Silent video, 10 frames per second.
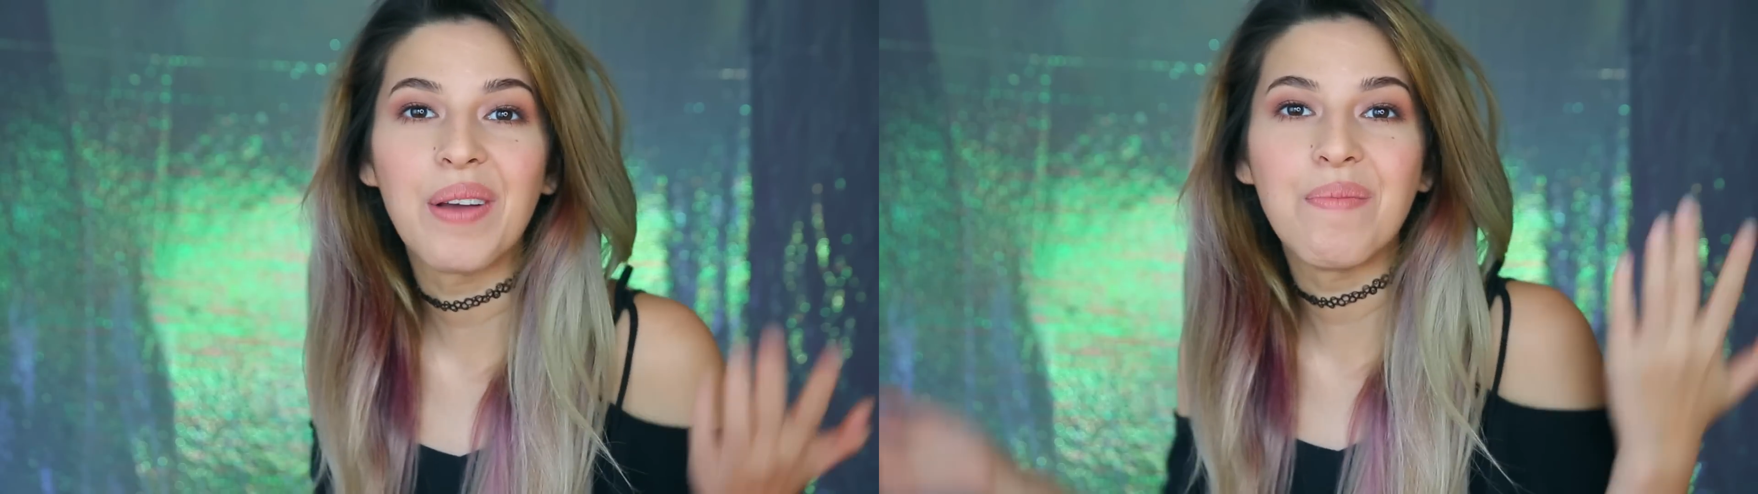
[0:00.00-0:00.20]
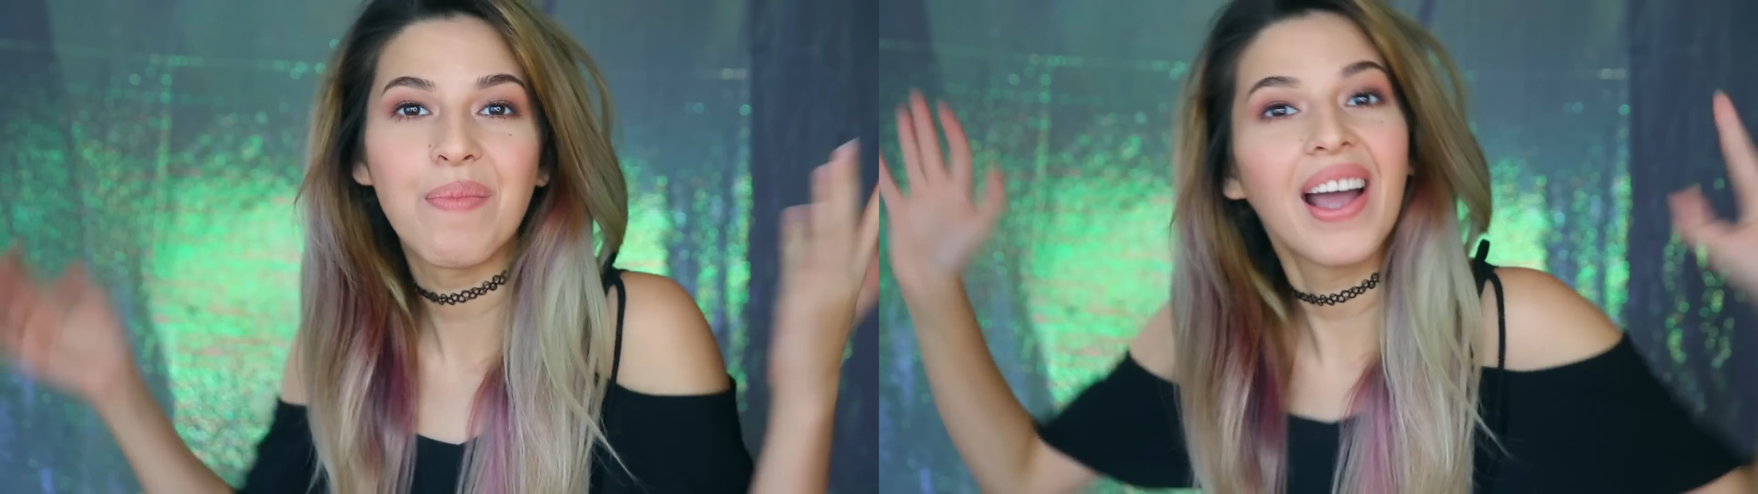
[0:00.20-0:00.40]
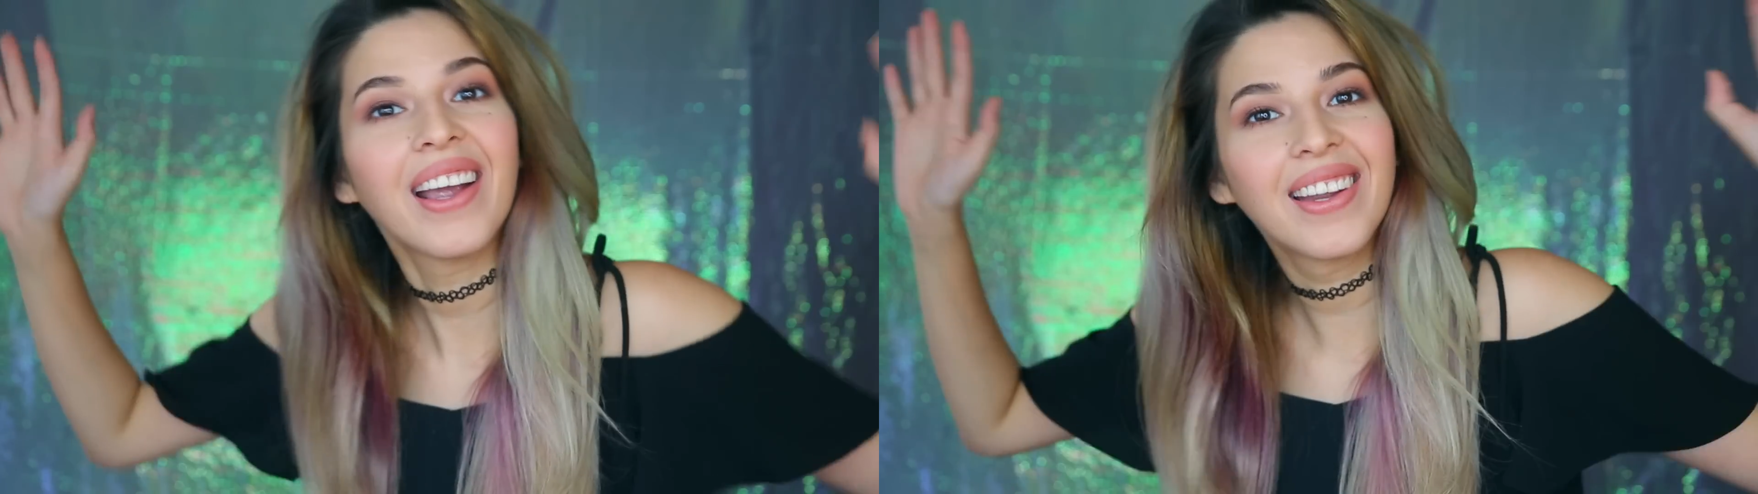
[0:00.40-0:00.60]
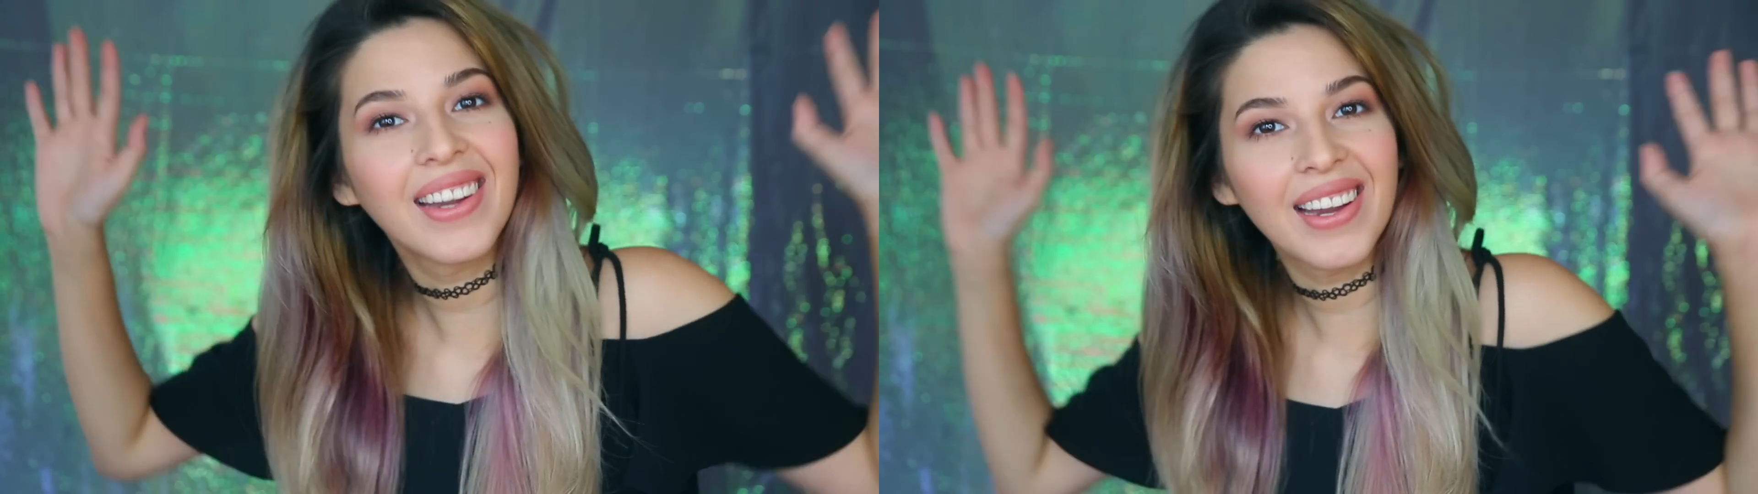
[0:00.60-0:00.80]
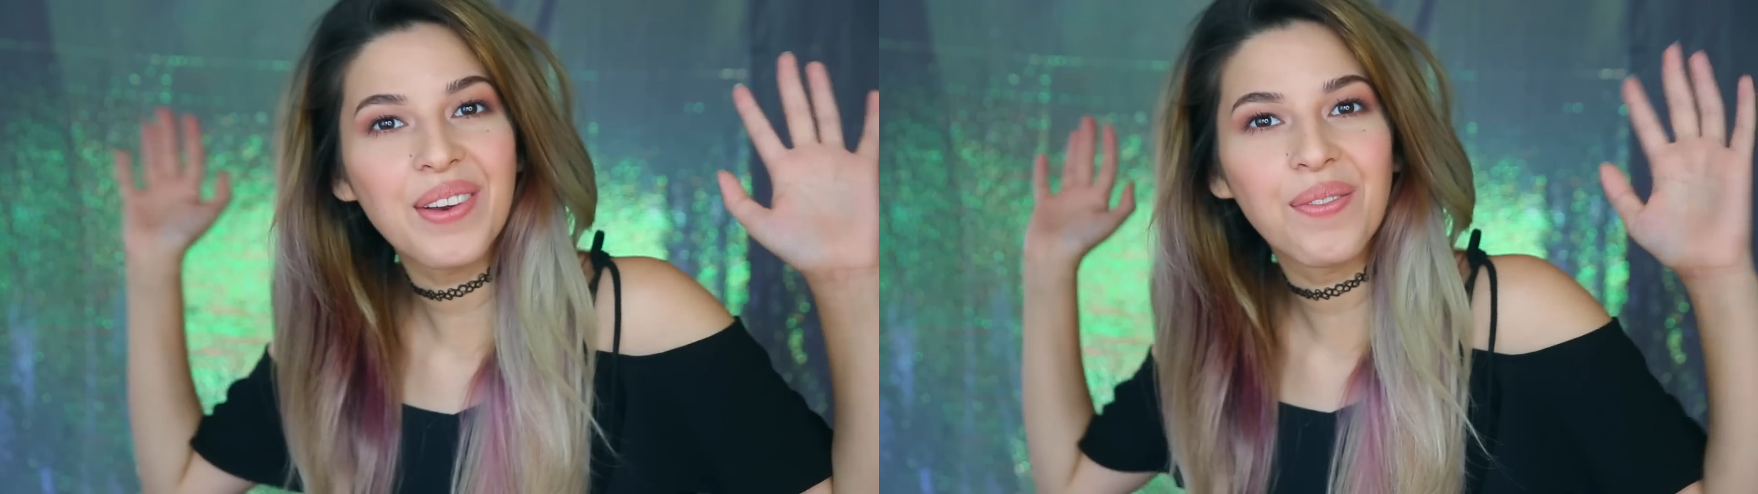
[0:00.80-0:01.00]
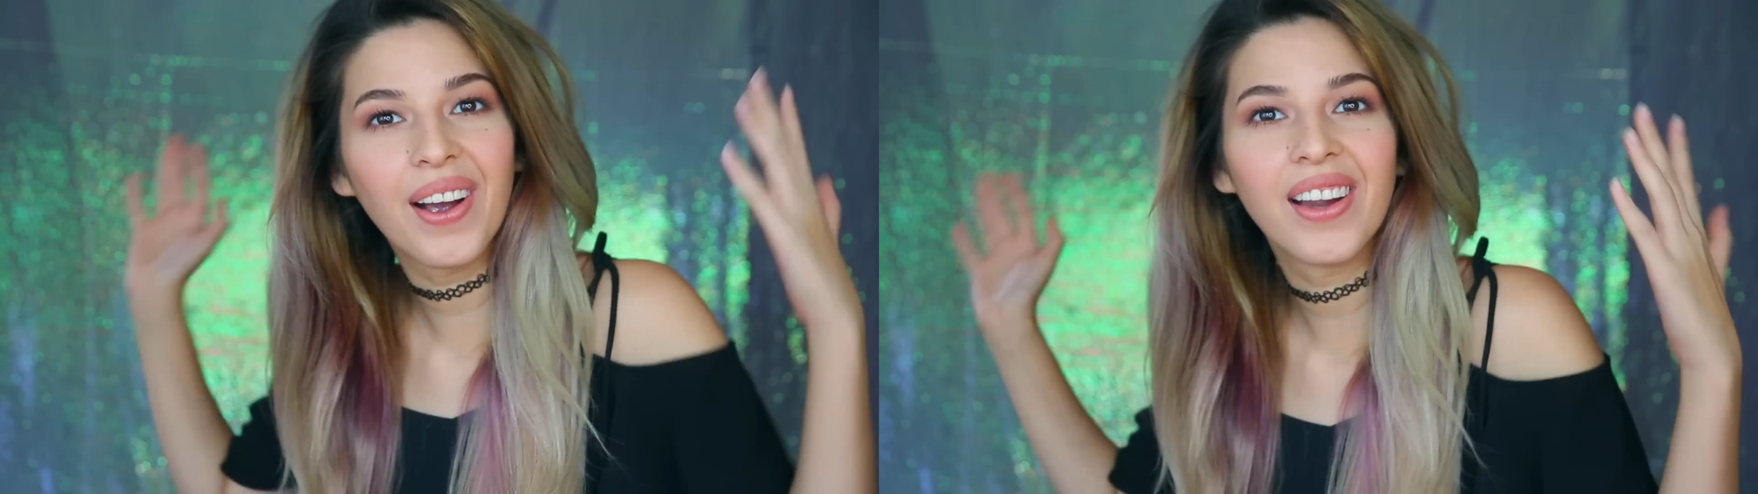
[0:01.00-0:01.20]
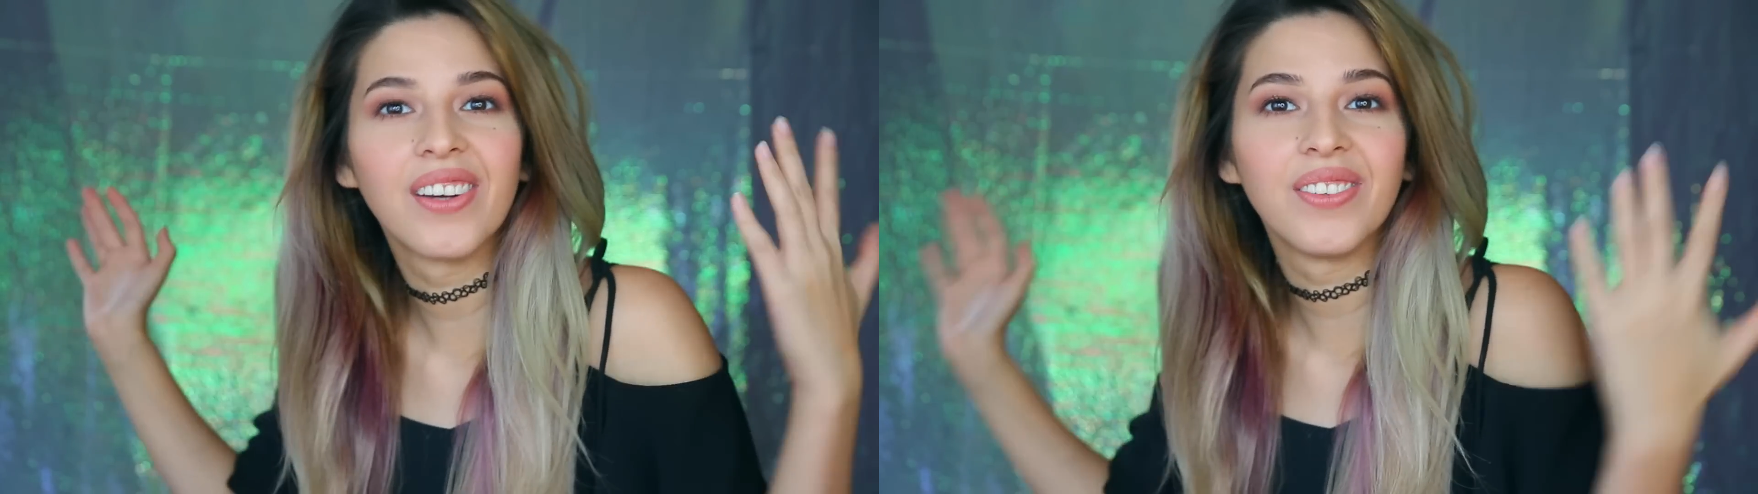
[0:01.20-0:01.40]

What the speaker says: I'm back in my